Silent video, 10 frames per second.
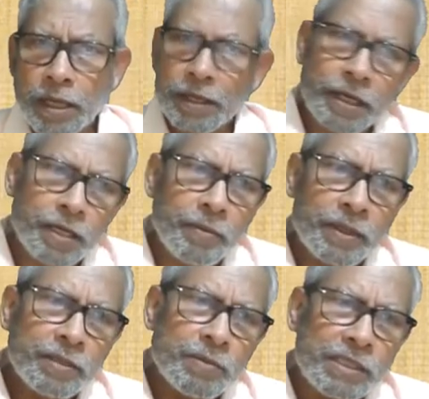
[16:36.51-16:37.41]
Headed by
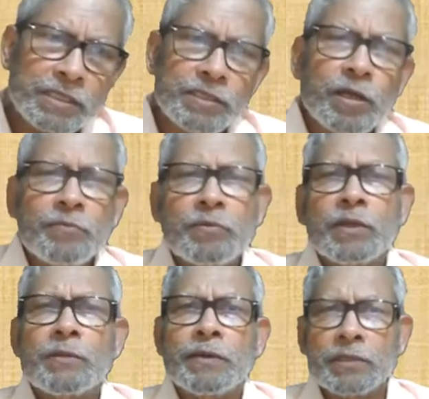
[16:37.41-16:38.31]
the Ministry of
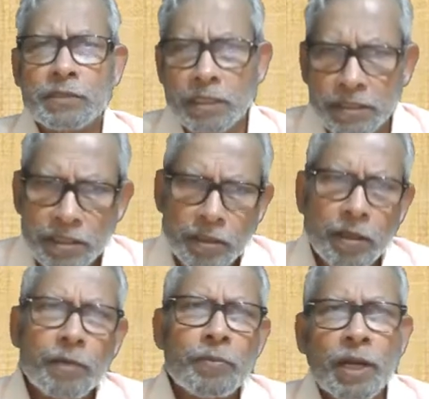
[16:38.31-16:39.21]
Labor, that is
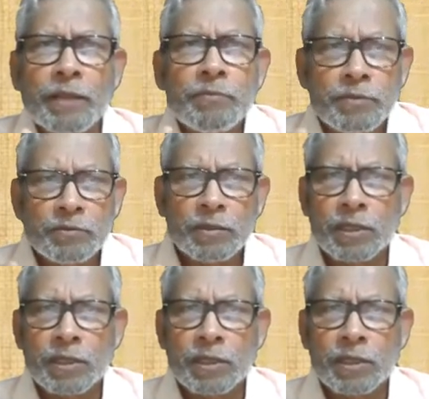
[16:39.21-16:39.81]
the prime